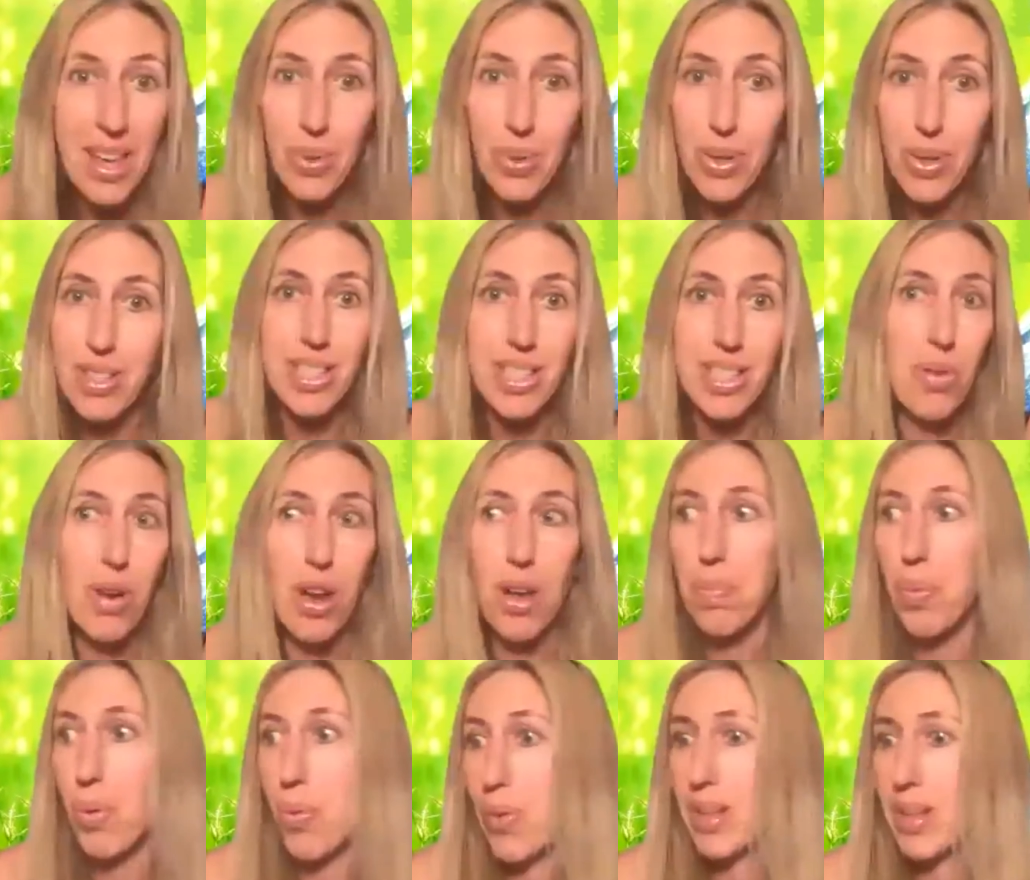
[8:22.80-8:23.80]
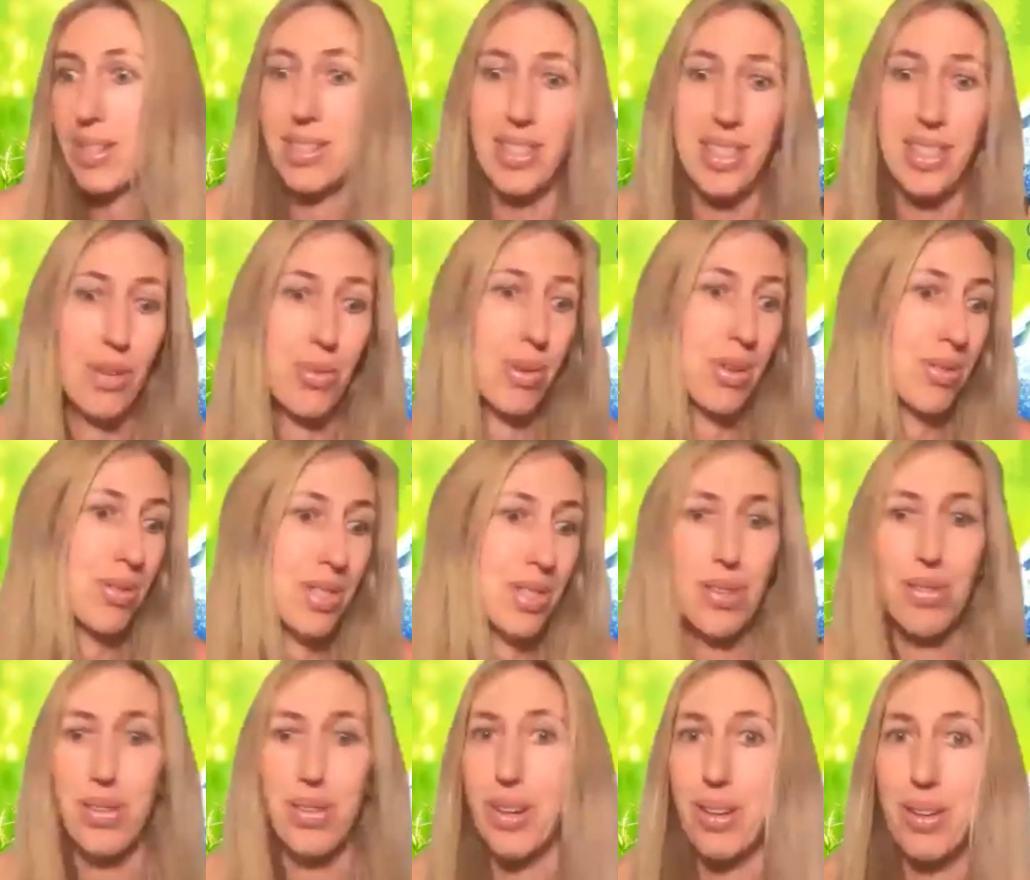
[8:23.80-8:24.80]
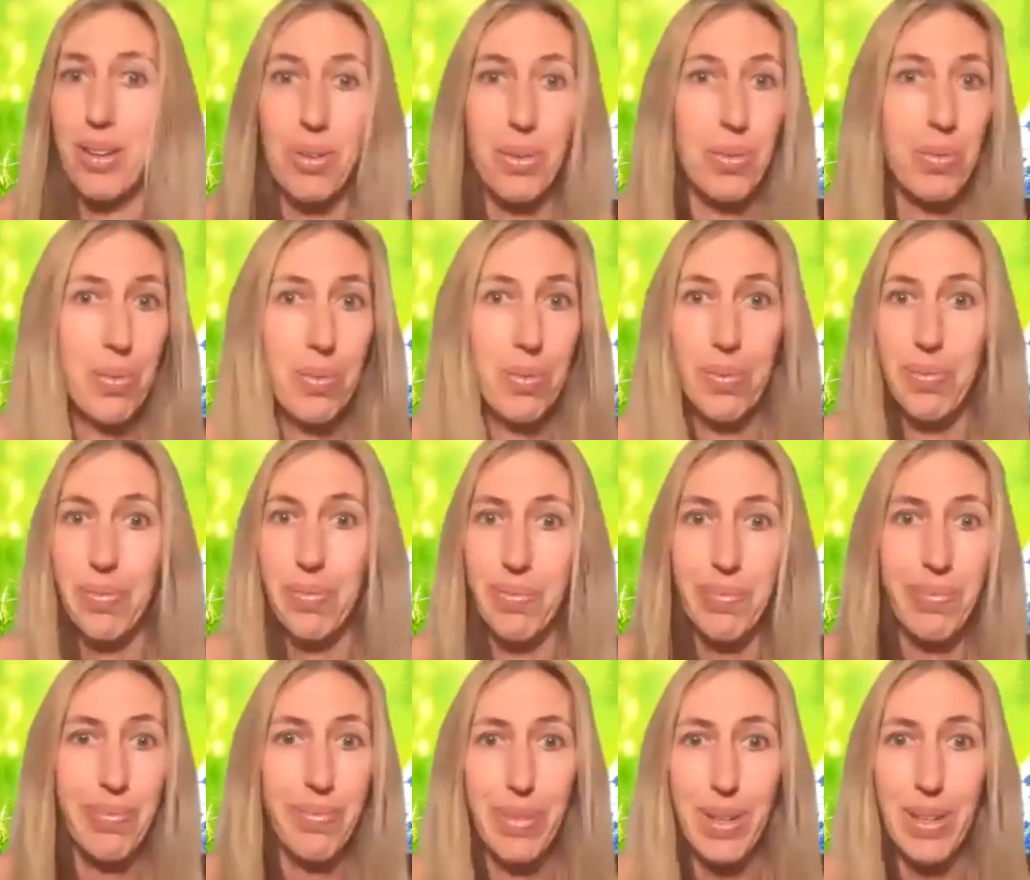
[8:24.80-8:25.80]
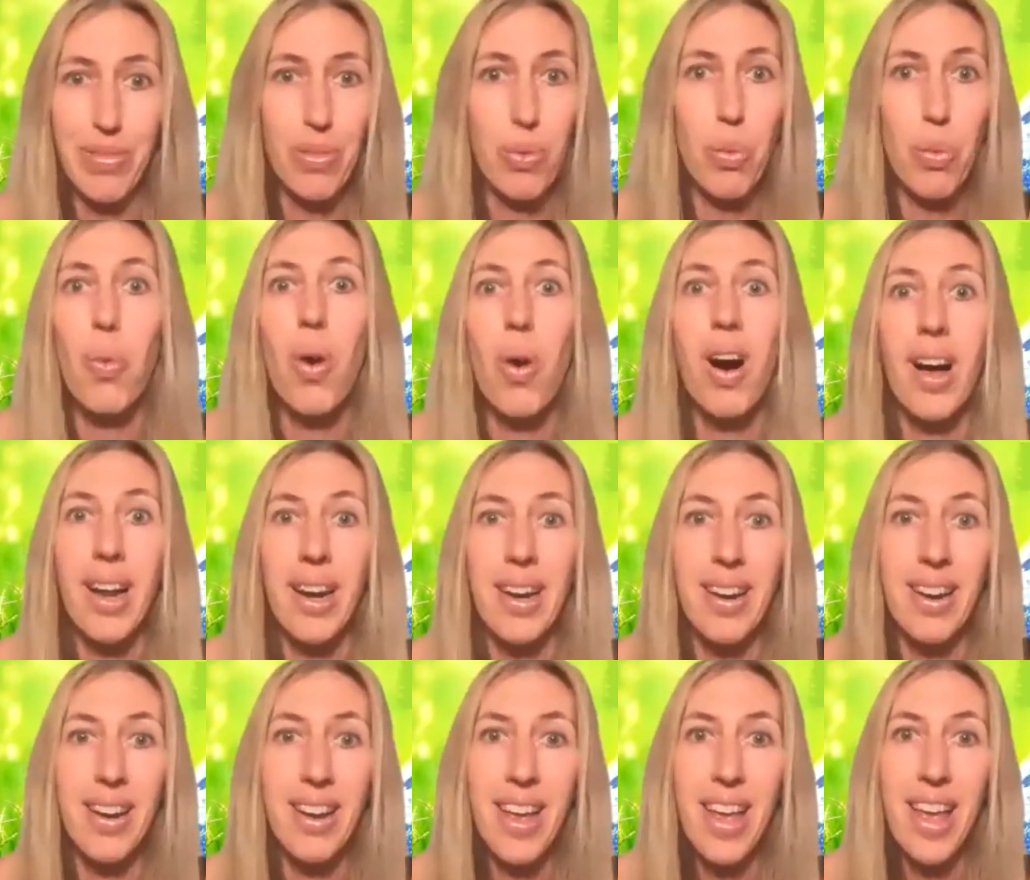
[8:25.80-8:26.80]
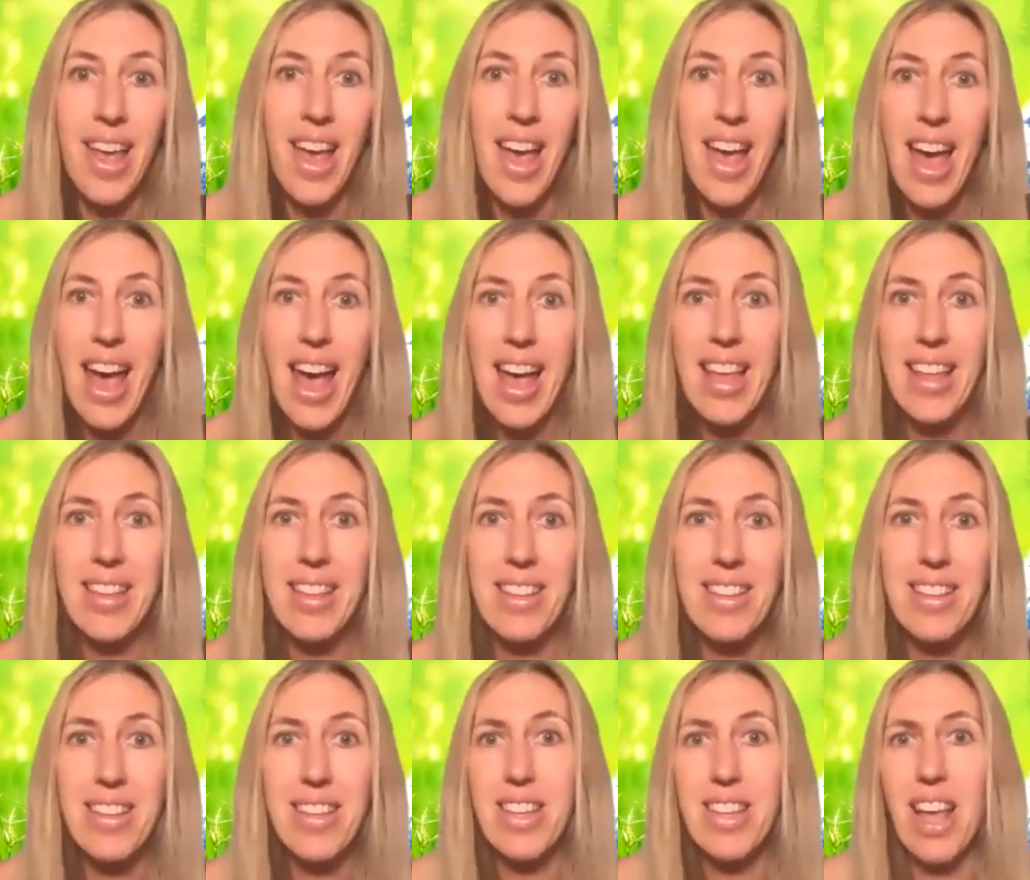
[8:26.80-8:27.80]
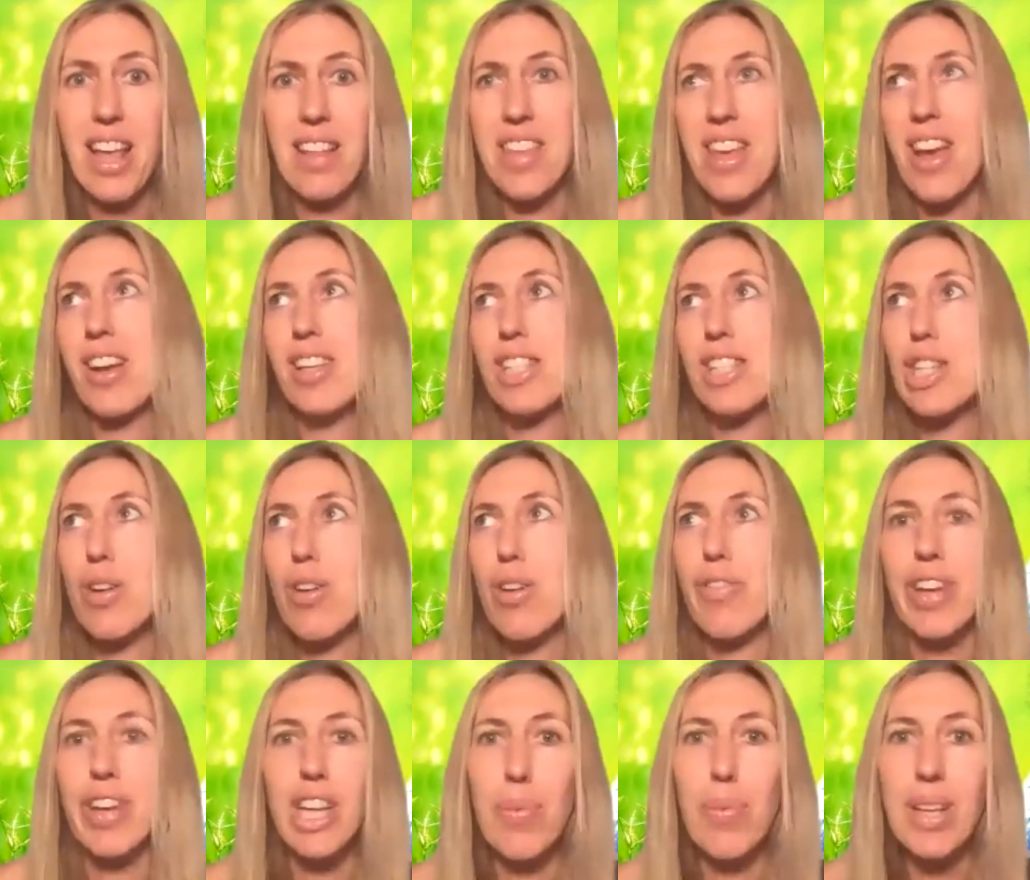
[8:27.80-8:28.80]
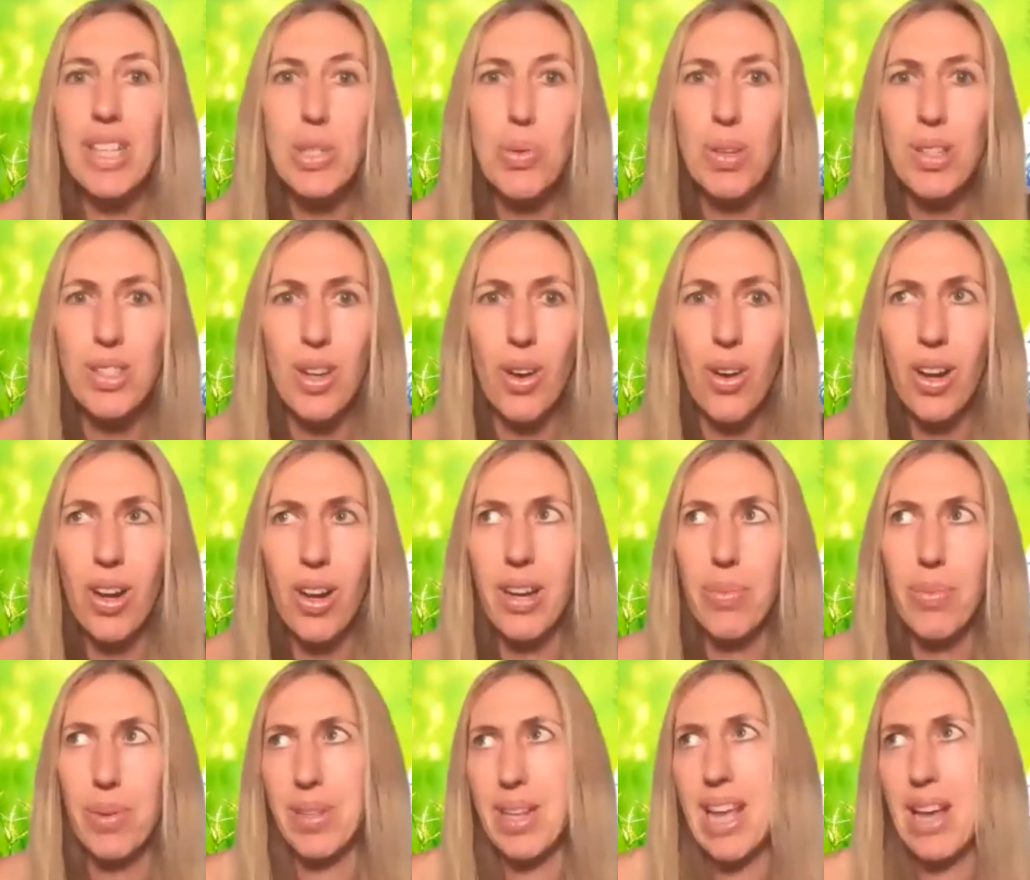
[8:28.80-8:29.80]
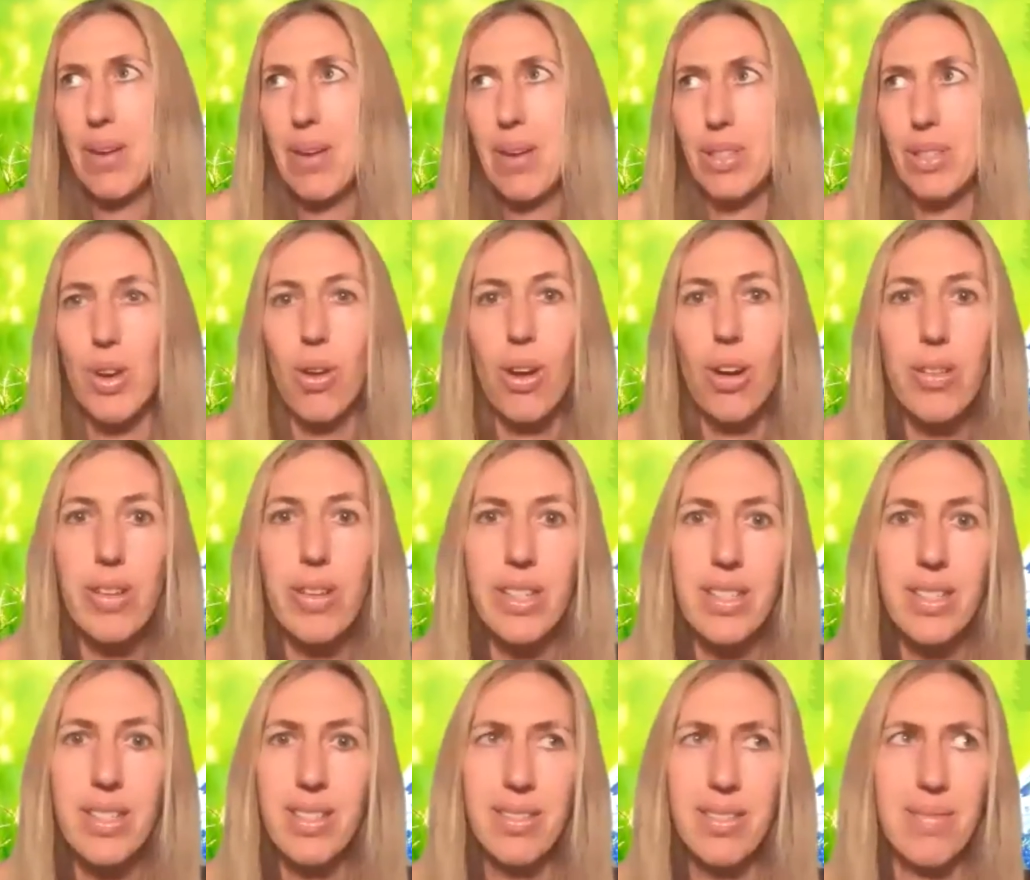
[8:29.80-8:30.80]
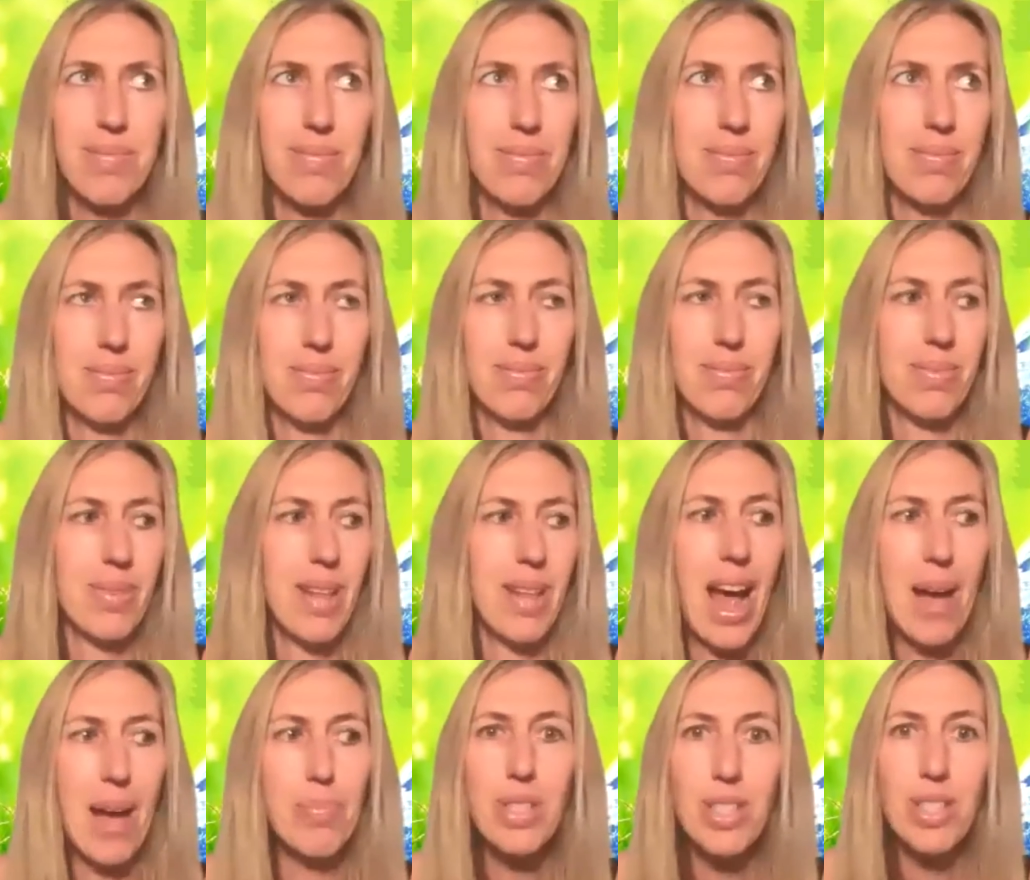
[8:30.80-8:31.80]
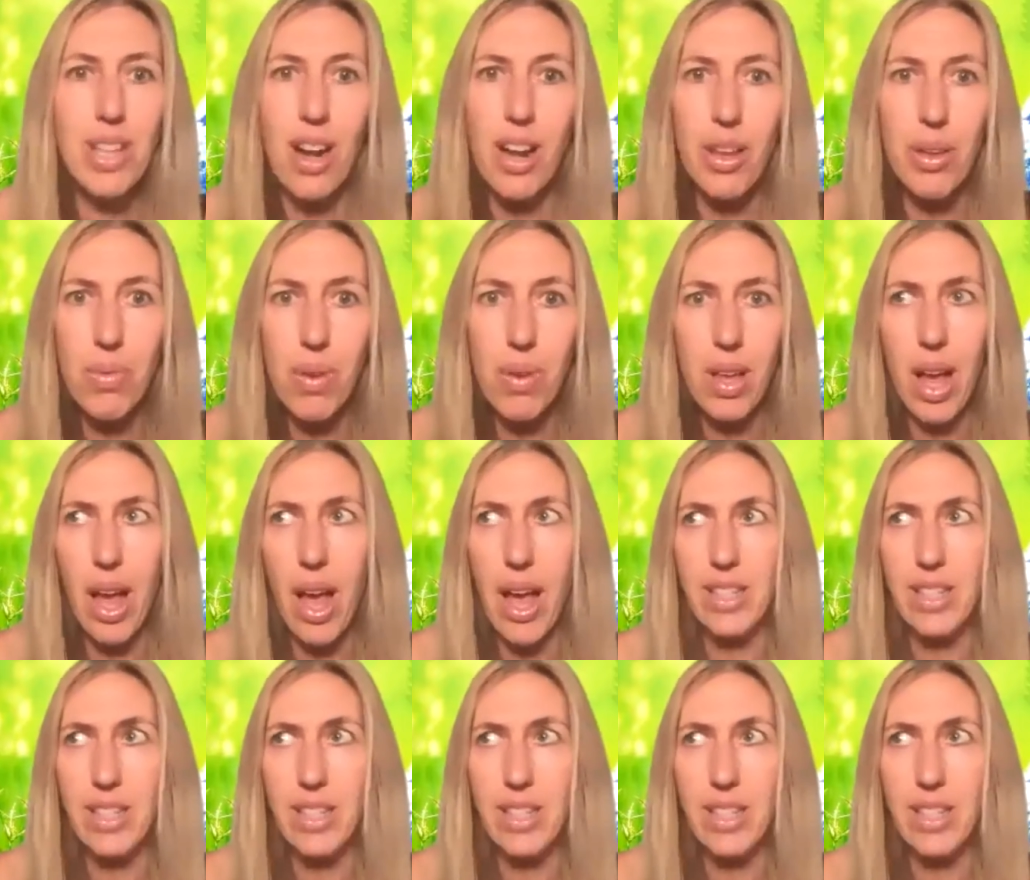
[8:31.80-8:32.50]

was 0.00 whatever one, and the idea of it coming to $1. Well, now $1 is absolute.